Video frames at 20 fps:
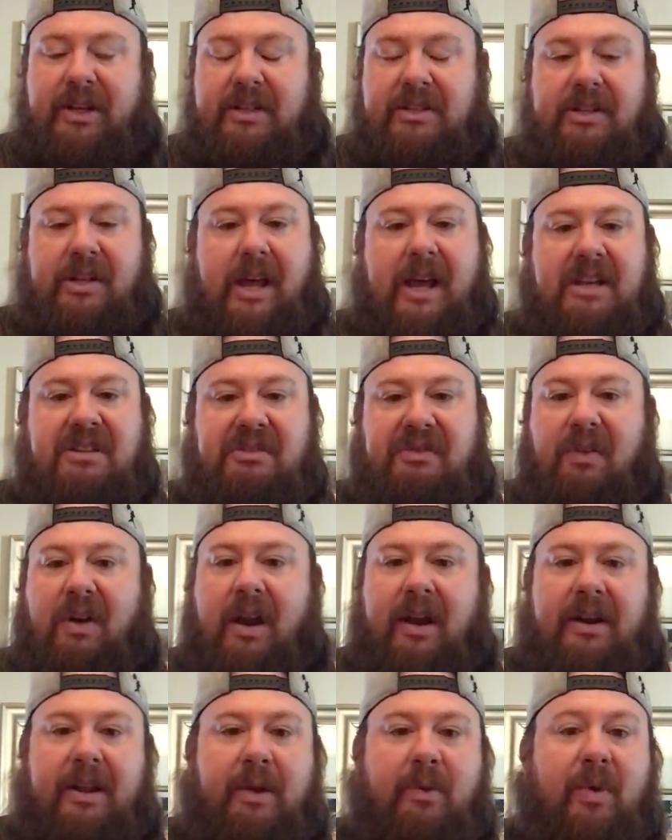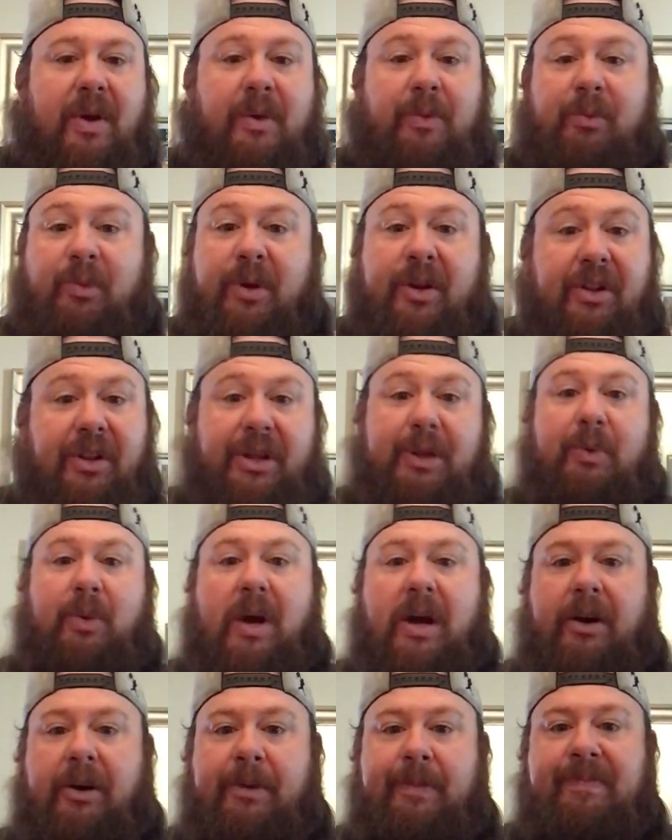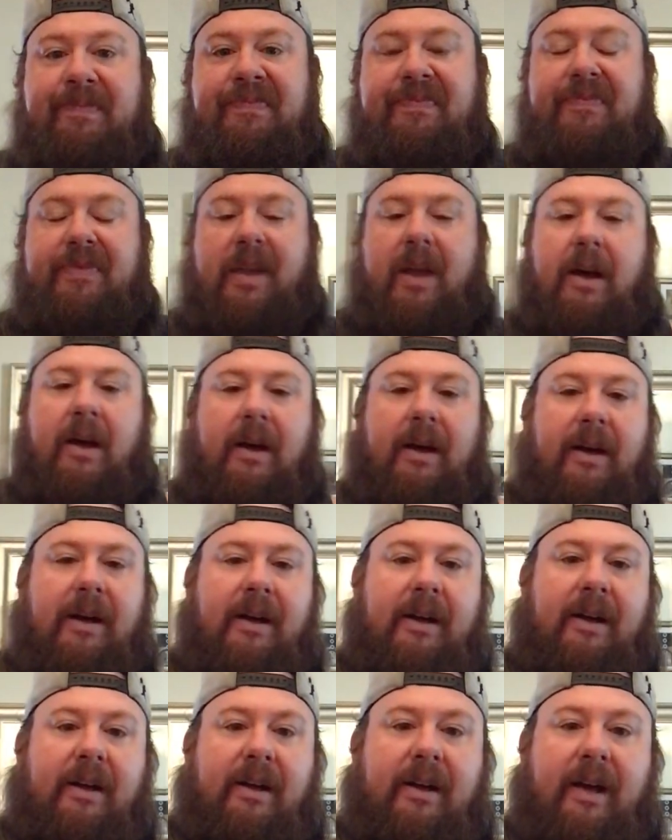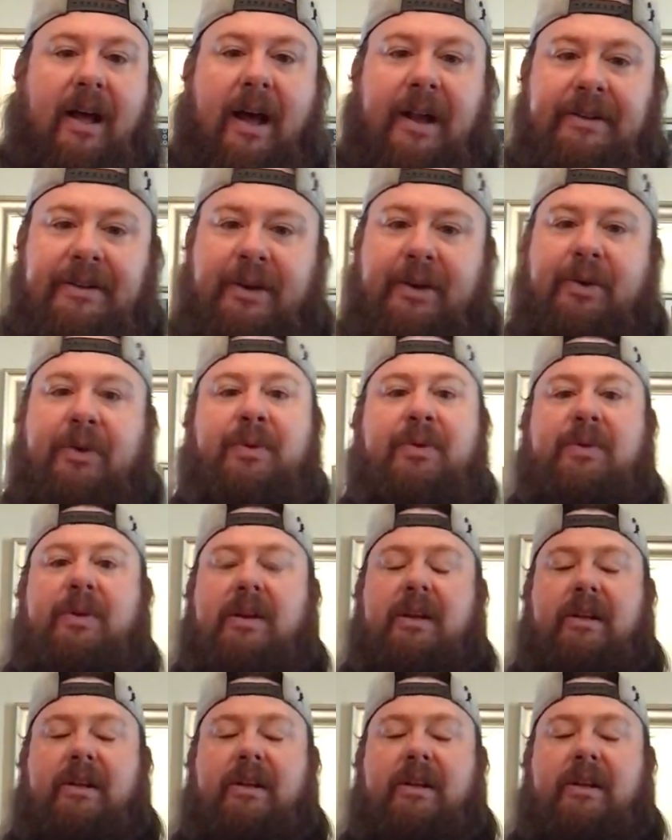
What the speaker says: as last Friday went really well. I know,